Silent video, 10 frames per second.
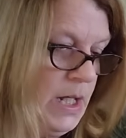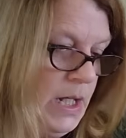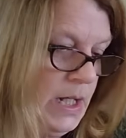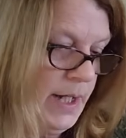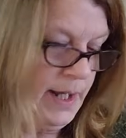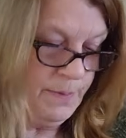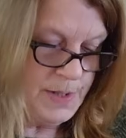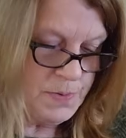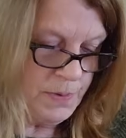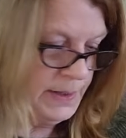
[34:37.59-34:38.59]
and I
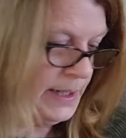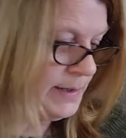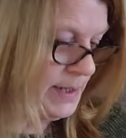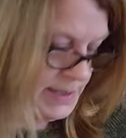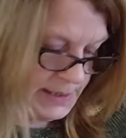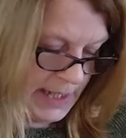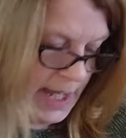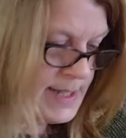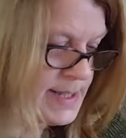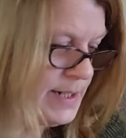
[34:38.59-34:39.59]
was reluctant to
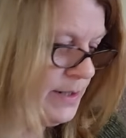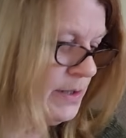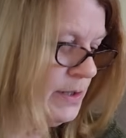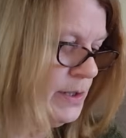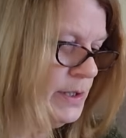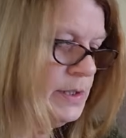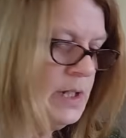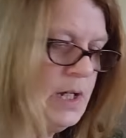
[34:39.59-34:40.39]
cast it on.